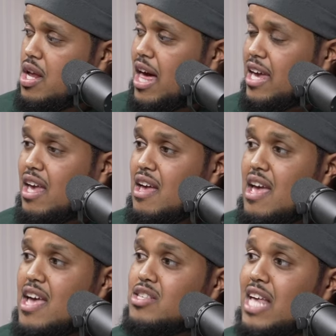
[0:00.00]
Like
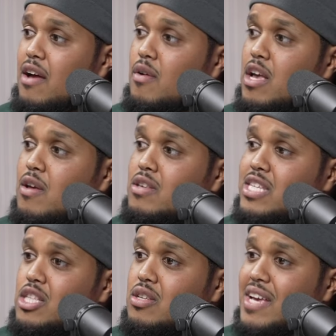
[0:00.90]
it's that
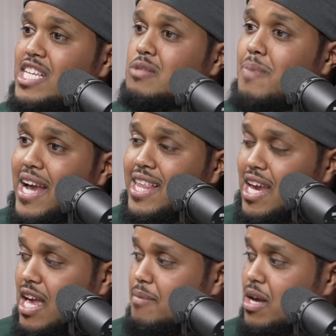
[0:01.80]
sense of
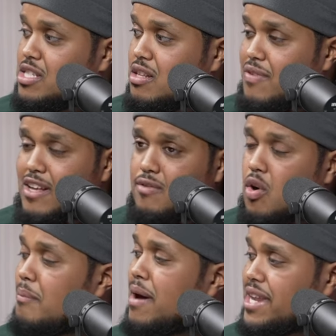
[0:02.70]
expecting it because of the fact I've
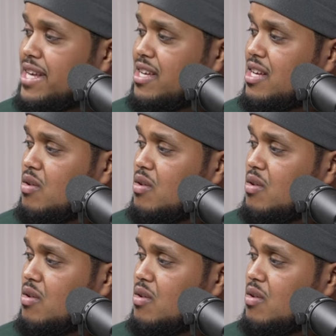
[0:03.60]
got money,